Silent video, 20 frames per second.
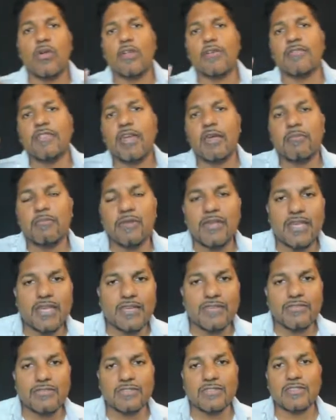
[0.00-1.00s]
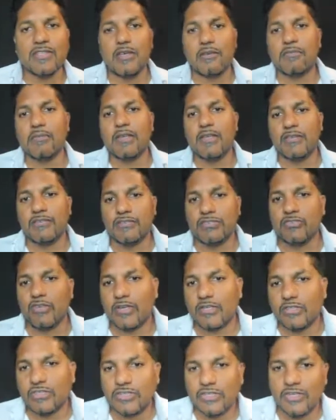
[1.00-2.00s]
all of their beliefs, their belief
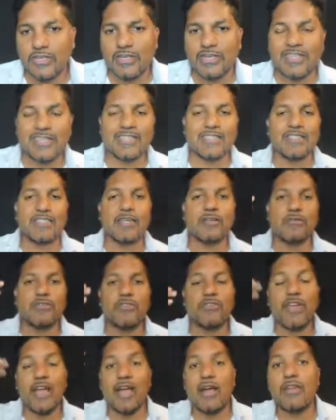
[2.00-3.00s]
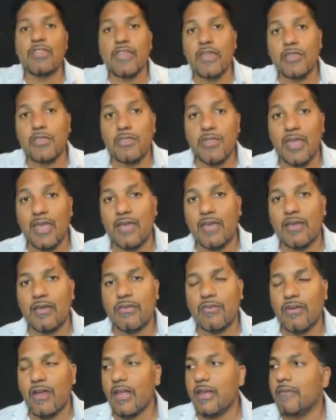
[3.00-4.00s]
structure in terms of how they think,
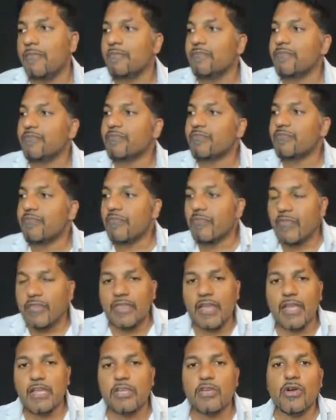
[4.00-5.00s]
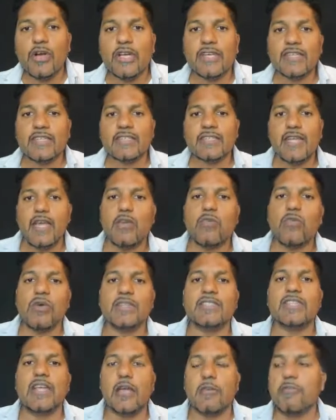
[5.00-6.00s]
right? Then you understand
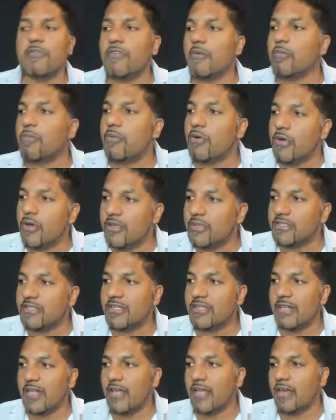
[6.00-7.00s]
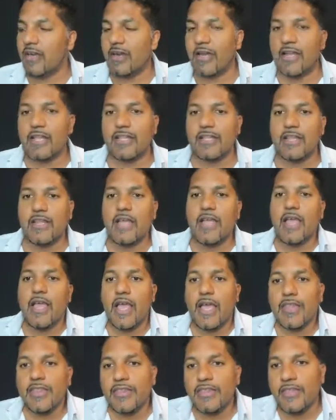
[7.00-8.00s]
what type of a person they are, and
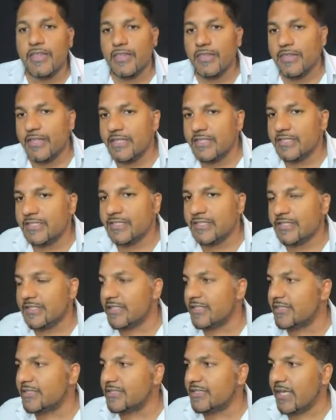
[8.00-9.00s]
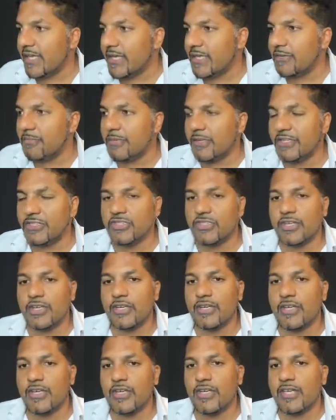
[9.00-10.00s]
this second
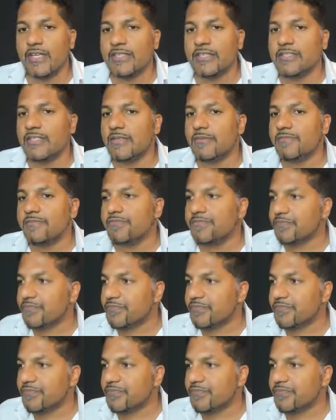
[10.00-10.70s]
picture is